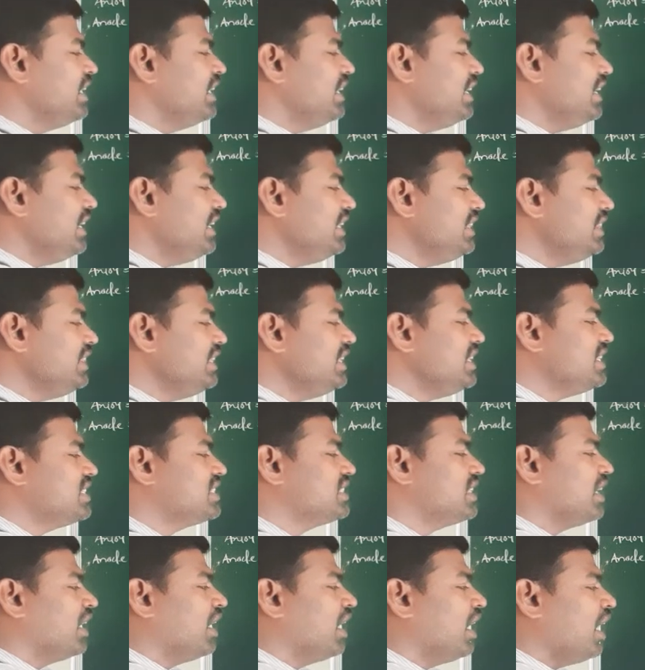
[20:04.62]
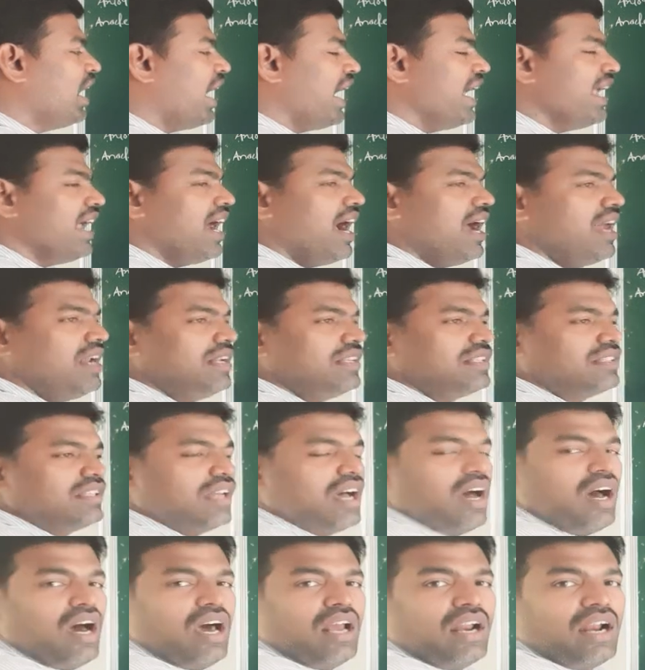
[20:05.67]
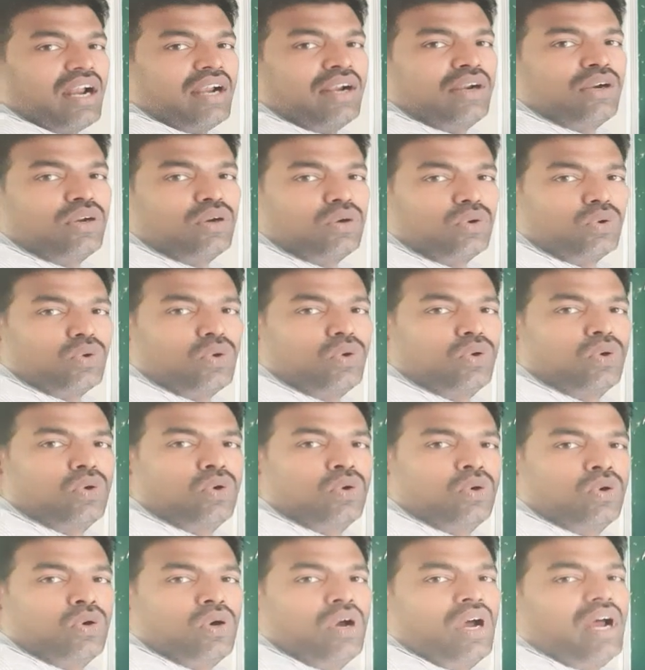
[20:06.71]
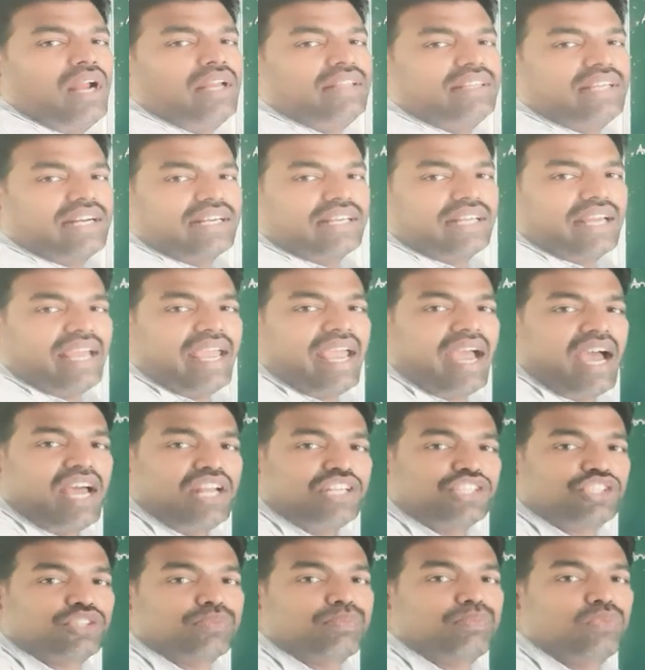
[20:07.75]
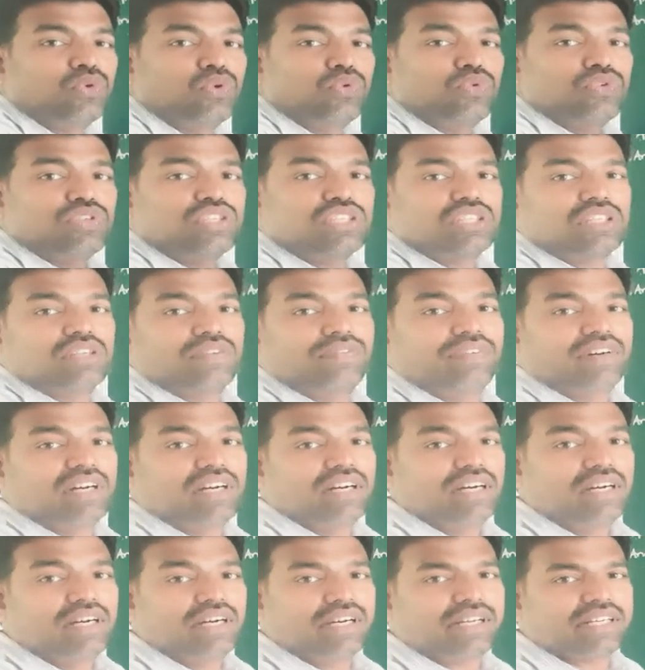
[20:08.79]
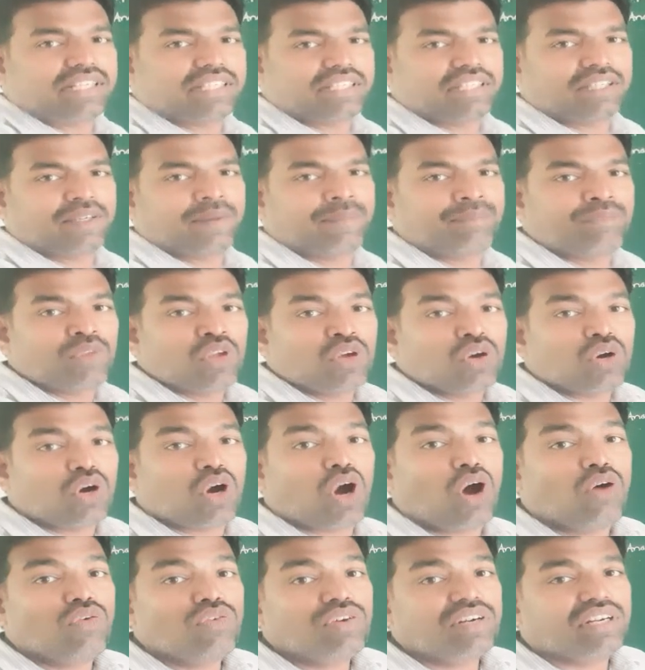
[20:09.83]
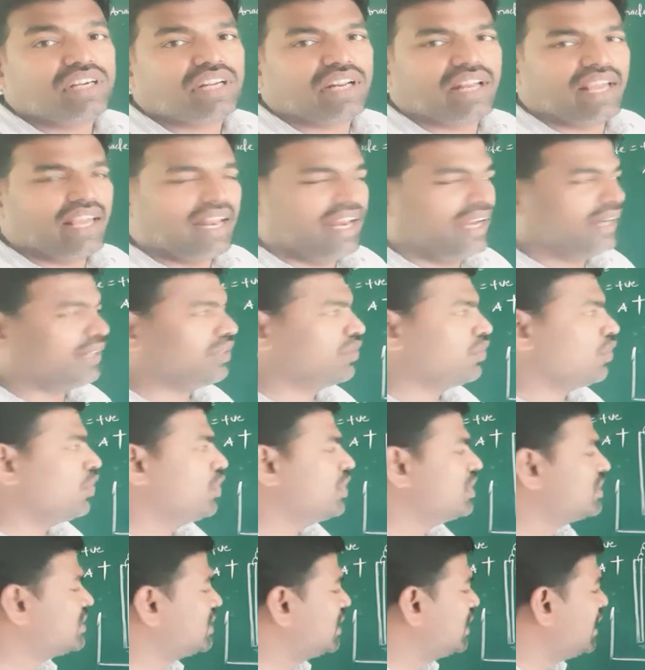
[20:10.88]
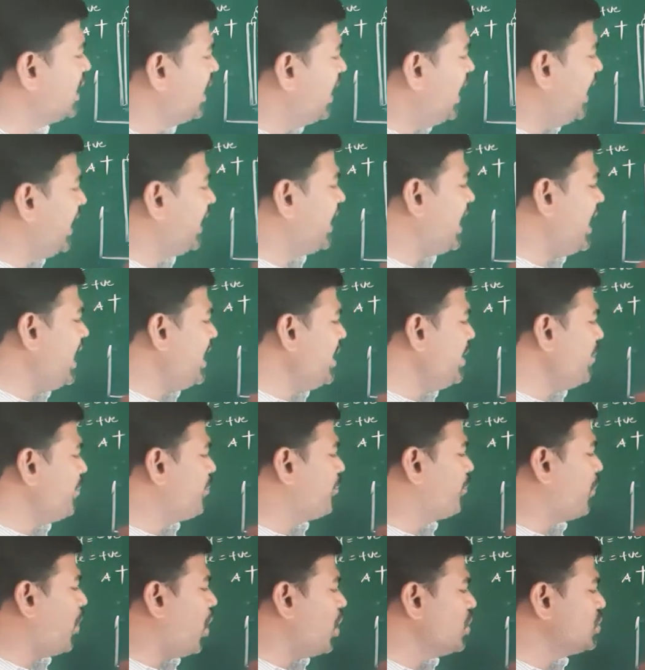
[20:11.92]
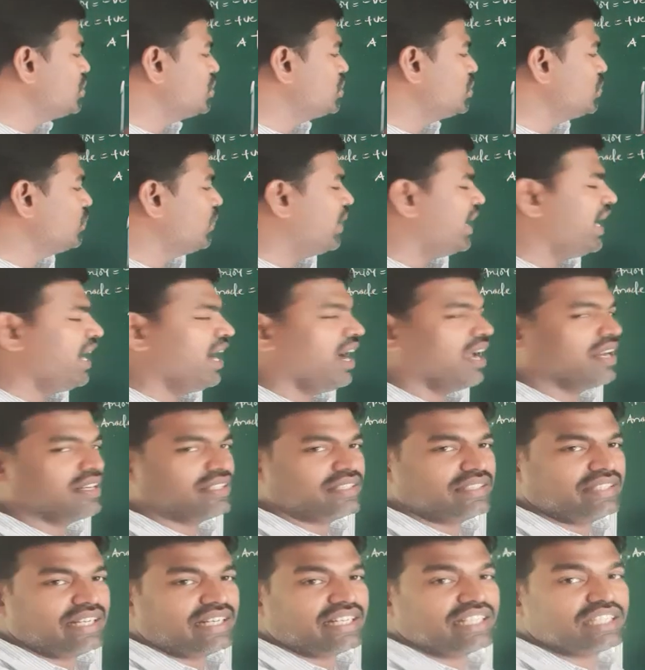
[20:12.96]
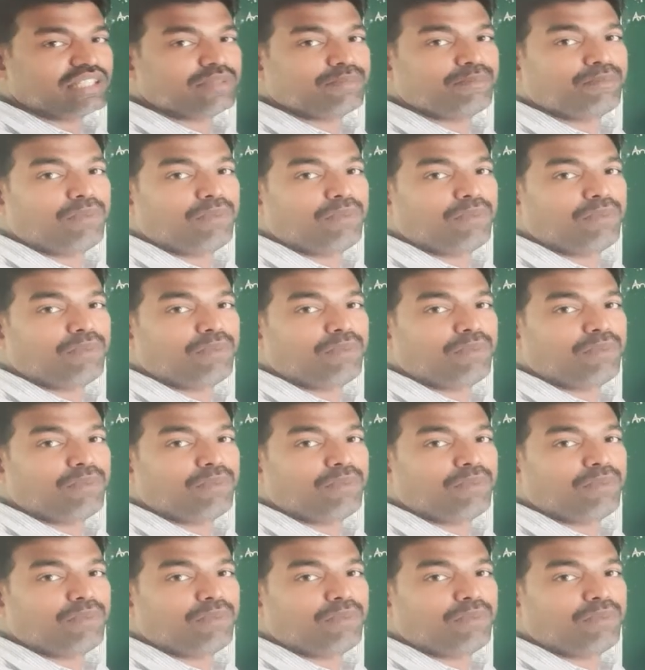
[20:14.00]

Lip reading: in this ions are undergo, and that ions moves towards counter electrodes. Again positive ions, that is